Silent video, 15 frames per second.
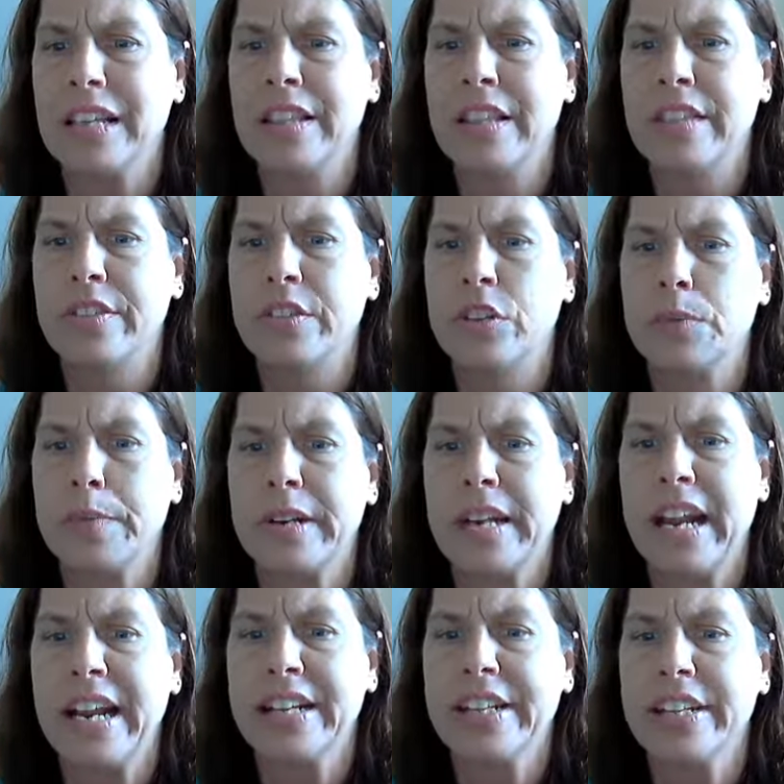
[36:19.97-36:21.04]
and then there's been
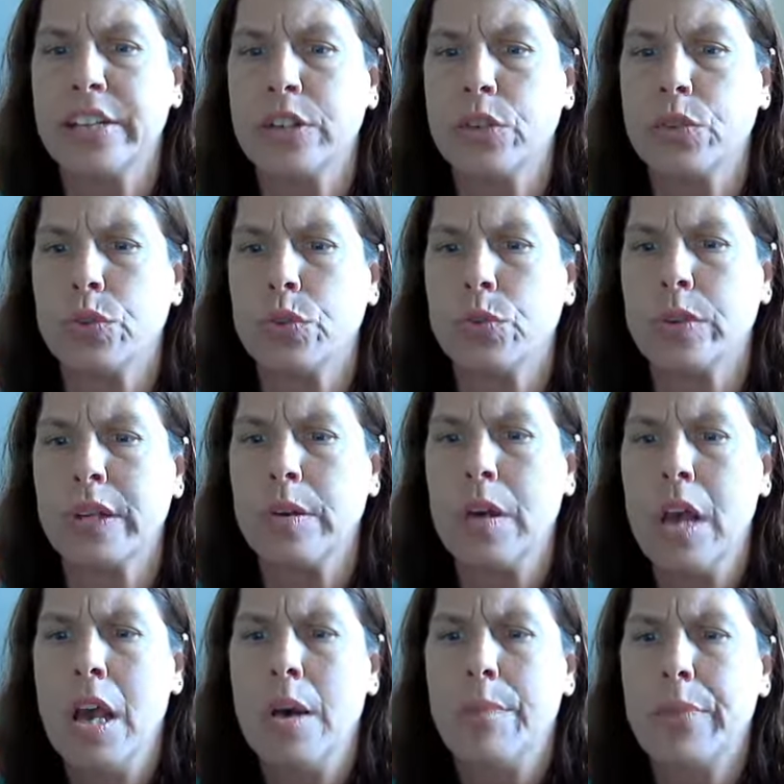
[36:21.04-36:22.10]
1803
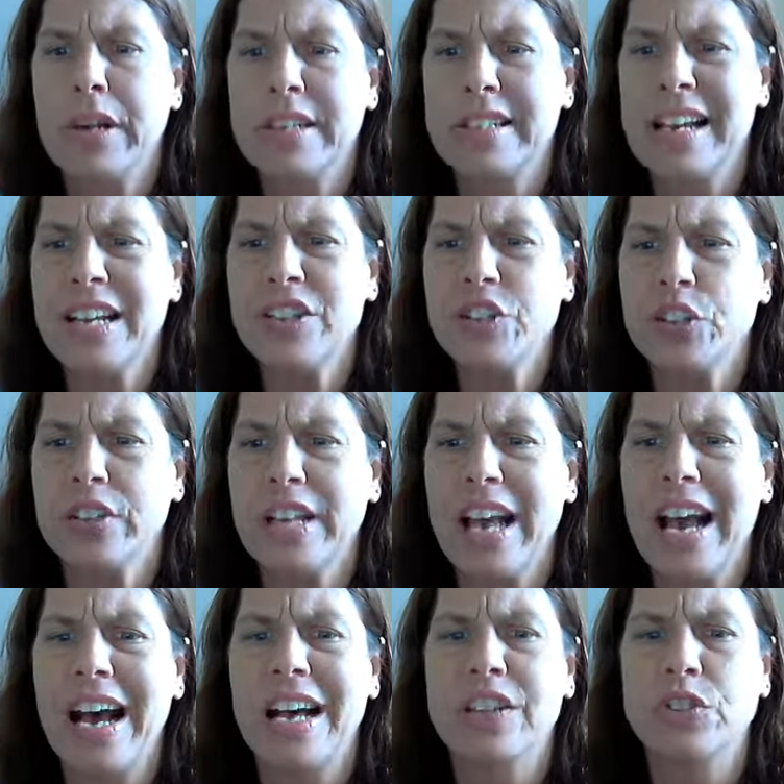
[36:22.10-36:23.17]
potentially
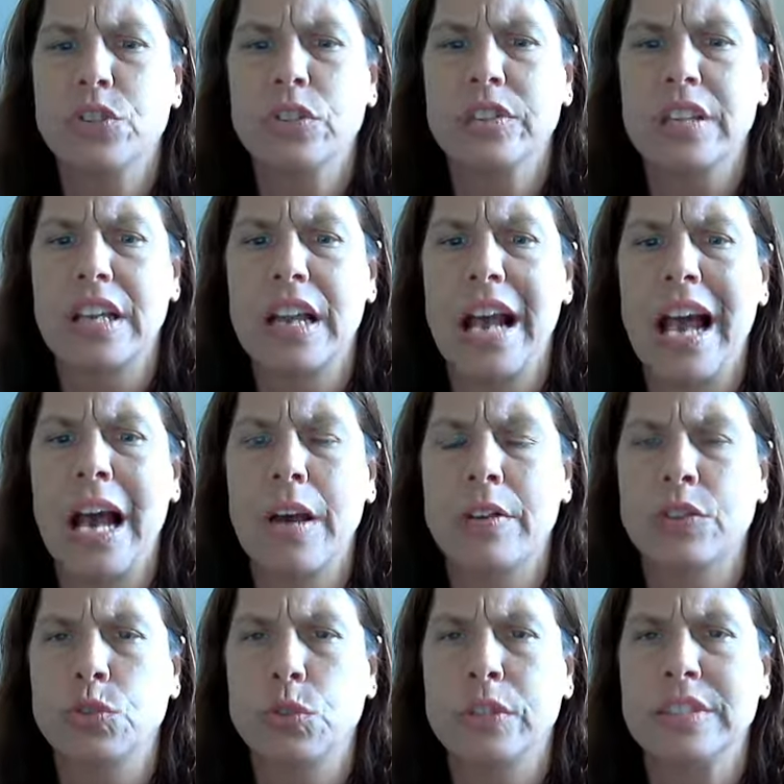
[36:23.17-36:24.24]
hazardous
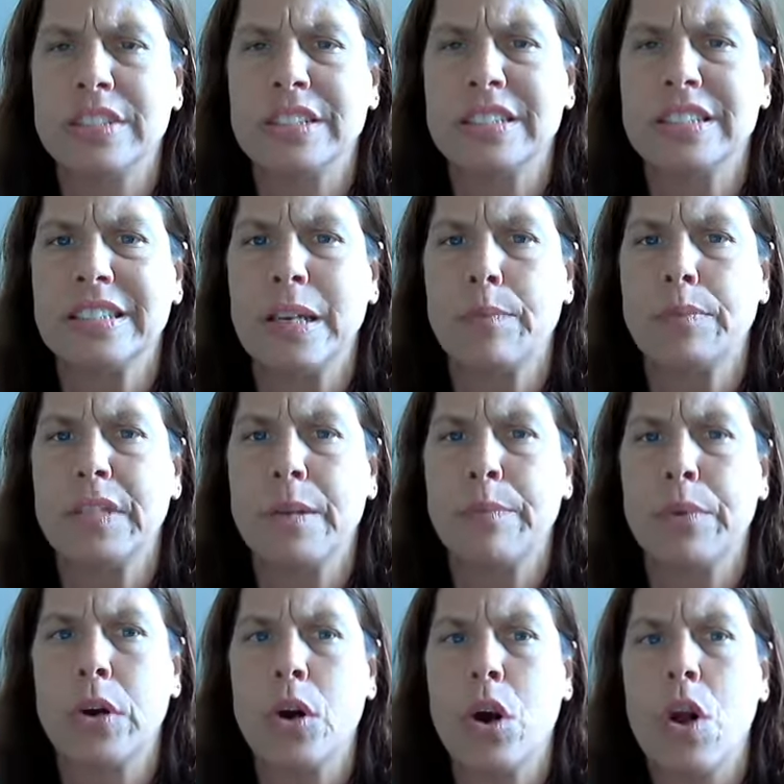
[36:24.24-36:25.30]
asteroids since
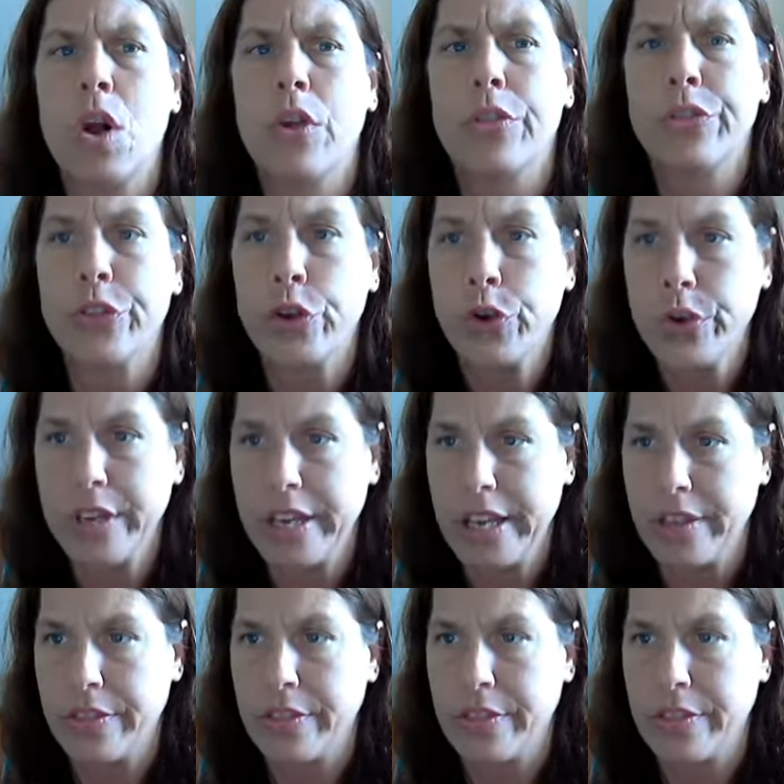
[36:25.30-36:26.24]
September 30th.